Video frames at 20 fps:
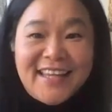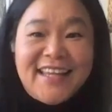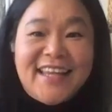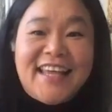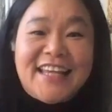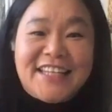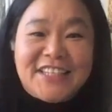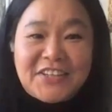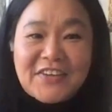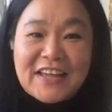
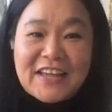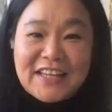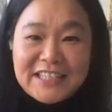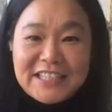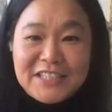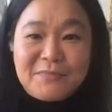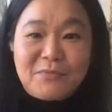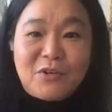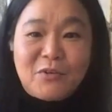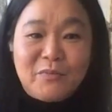Yeah. So
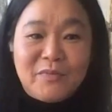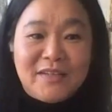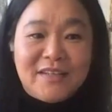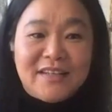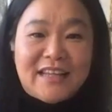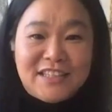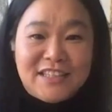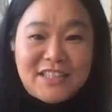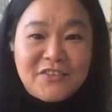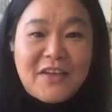at this
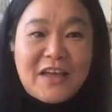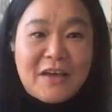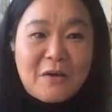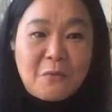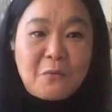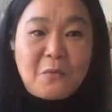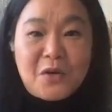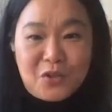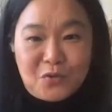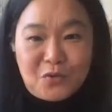moment, I still
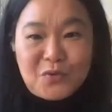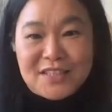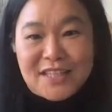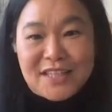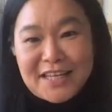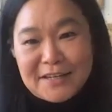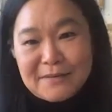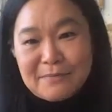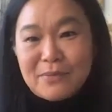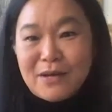have words to
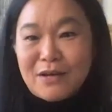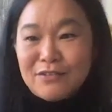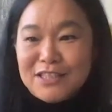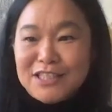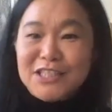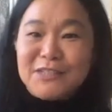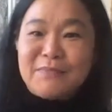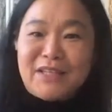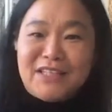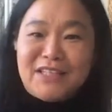say
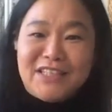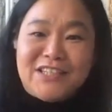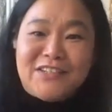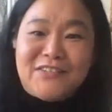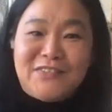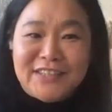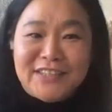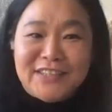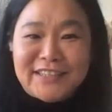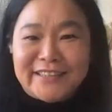about this
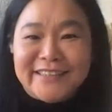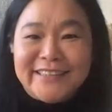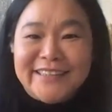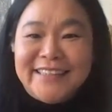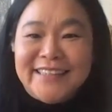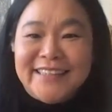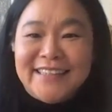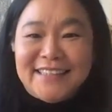material.